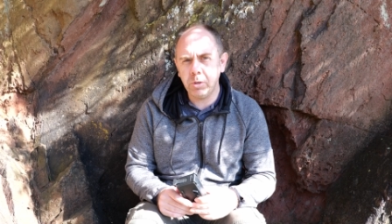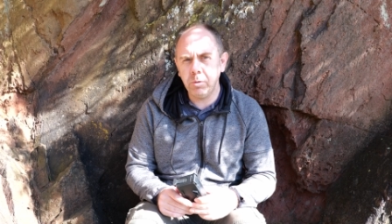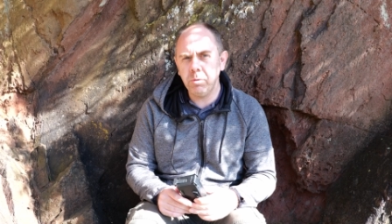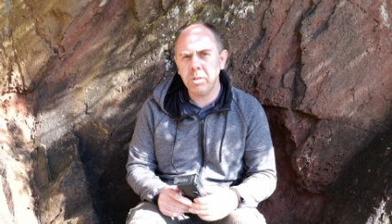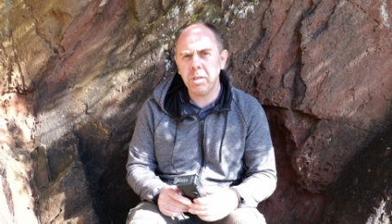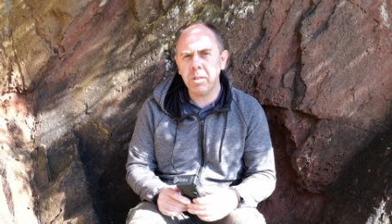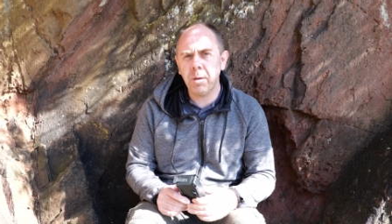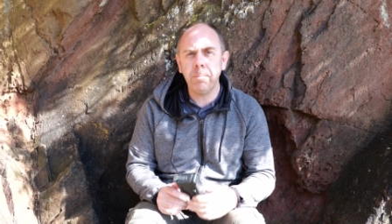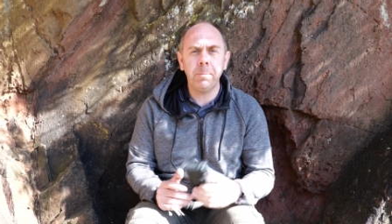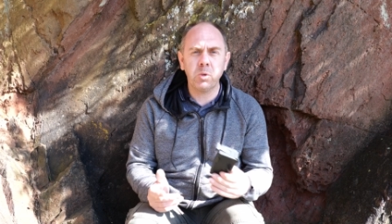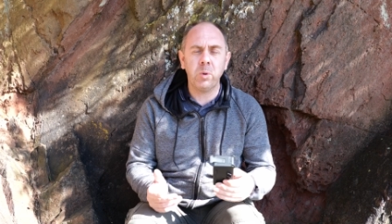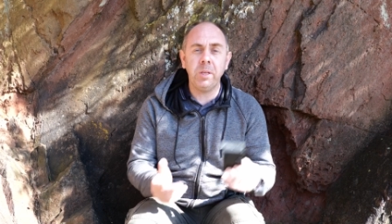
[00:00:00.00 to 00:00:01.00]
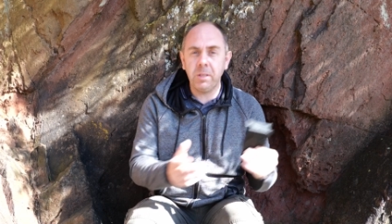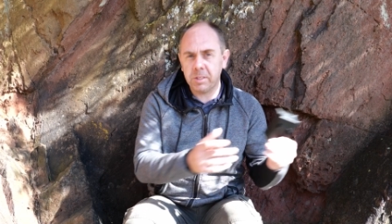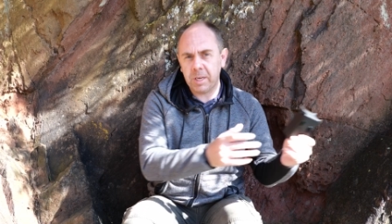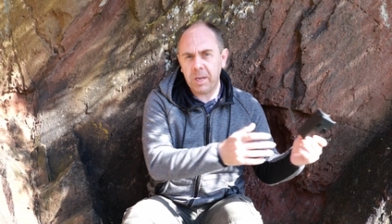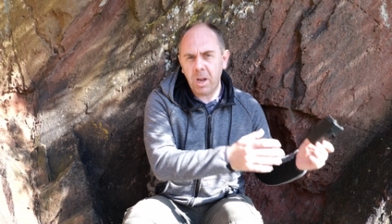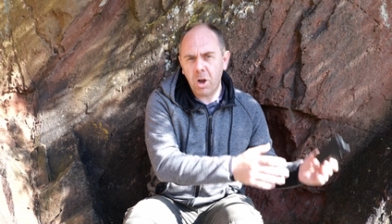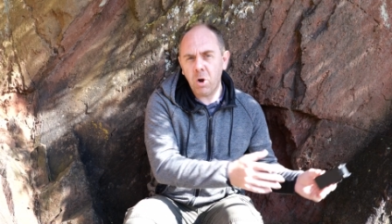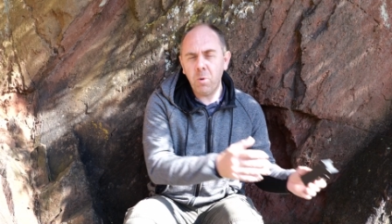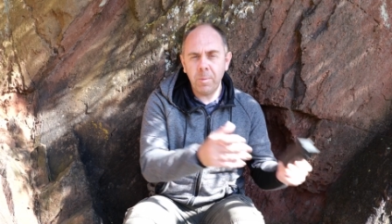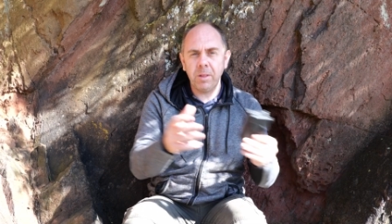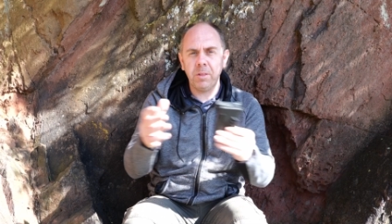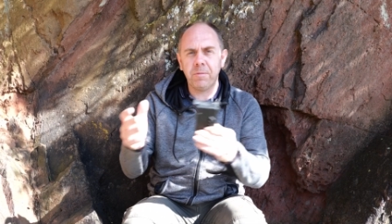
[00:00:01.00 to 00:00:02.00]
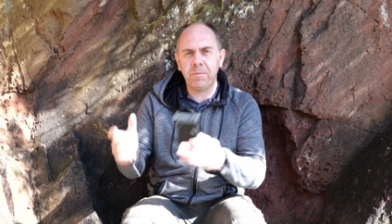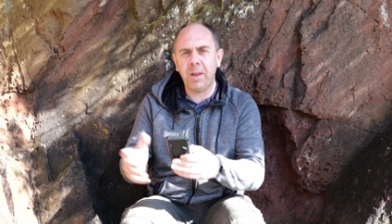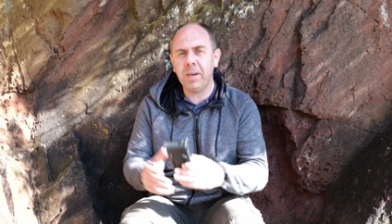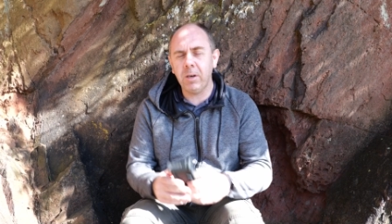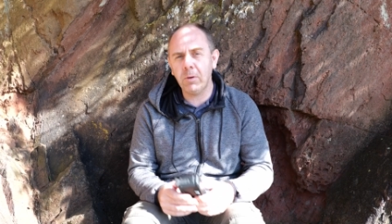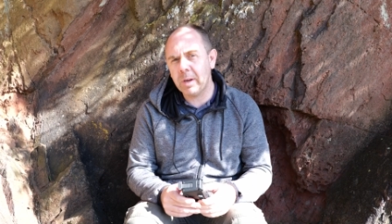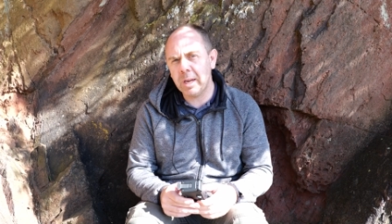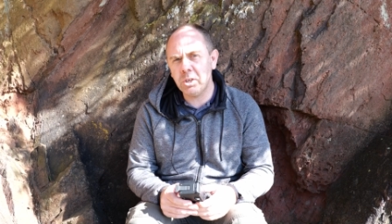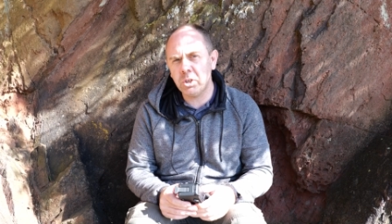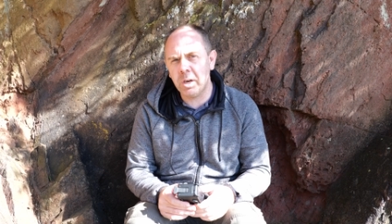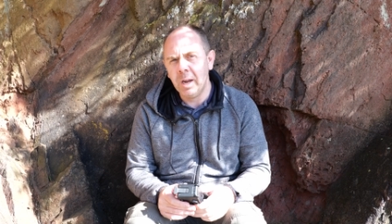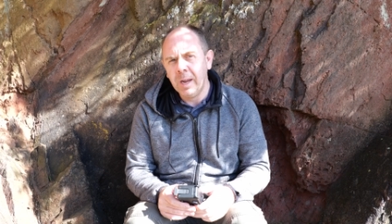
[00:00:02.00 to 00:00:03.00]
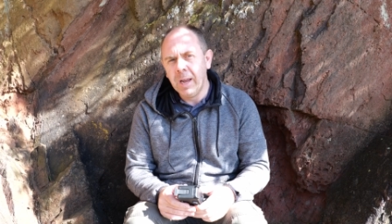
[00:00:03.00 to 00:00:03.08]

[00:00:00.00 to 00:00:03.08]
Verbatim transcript: using them between say home and the flight location.